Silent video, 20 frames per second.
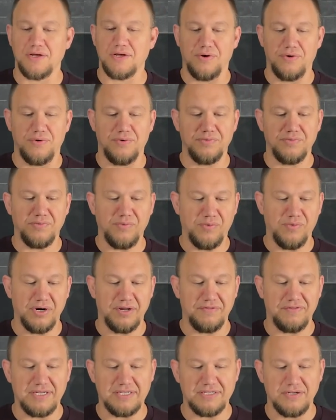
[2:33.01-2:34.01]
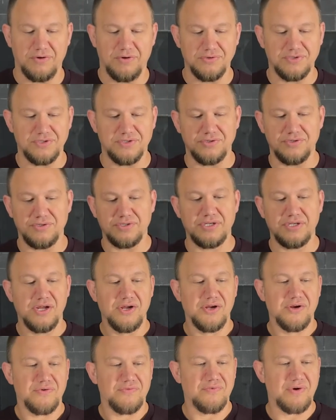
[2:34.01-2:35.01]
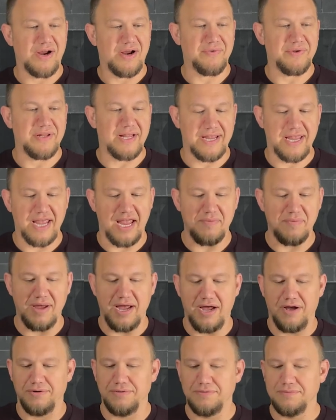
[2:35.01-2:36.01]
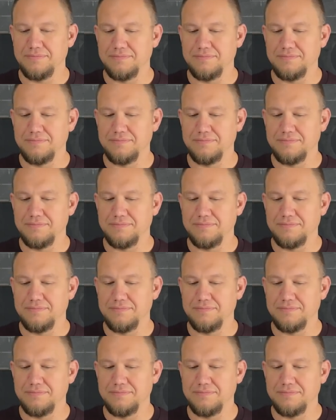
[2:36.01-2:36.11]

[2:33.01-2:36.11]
on one of these holsters right when they came out.